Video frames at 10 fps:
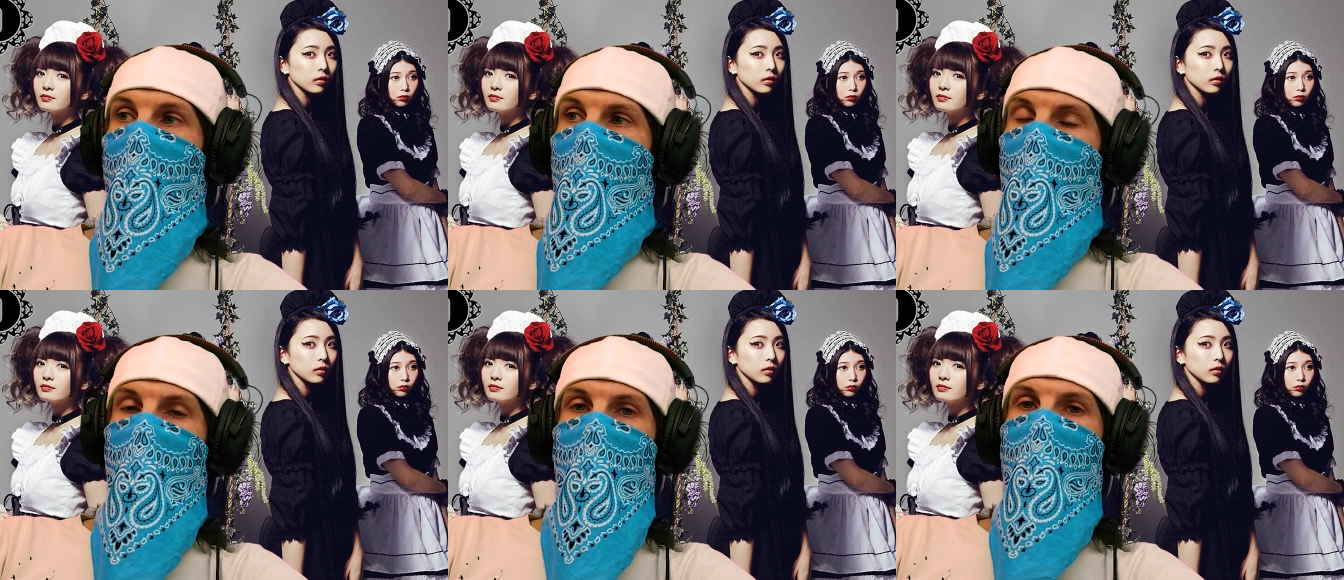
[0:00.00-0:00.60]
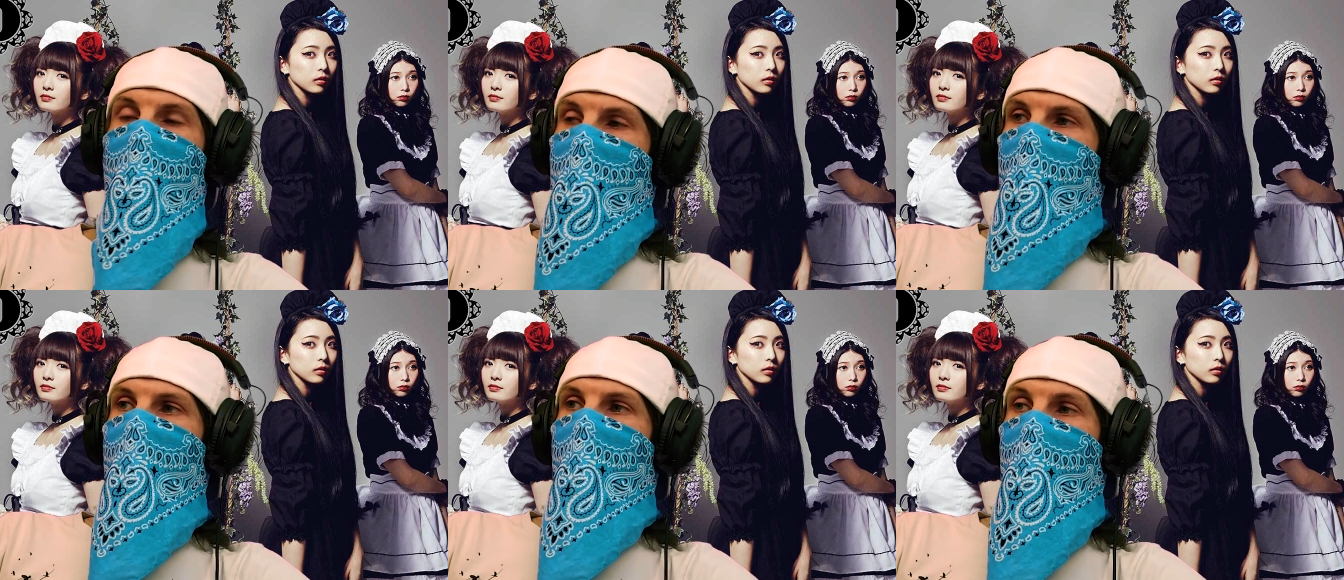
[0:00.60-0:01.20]
Speaker 1: way,
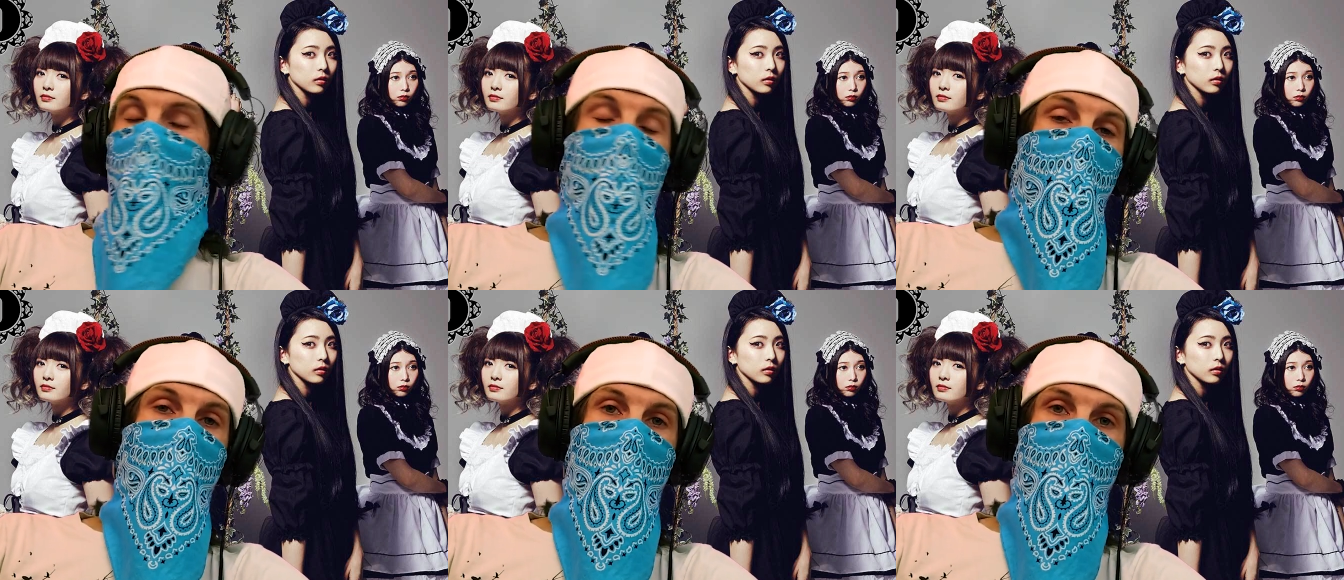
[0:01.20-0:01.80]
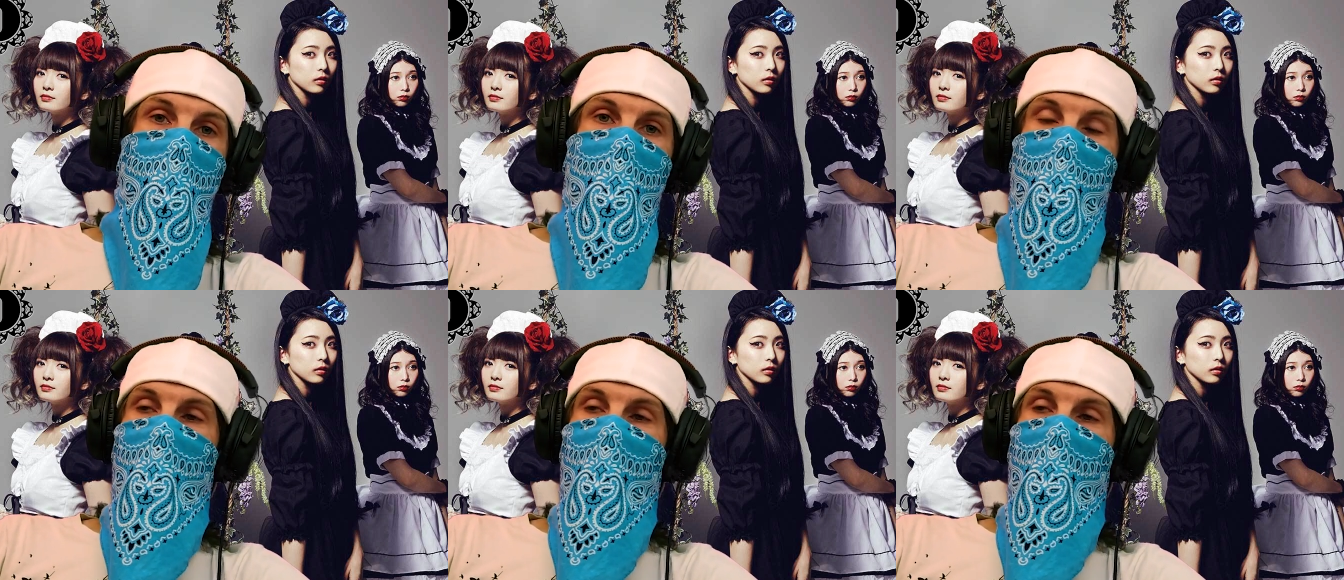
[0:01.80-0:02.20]
I really liked it.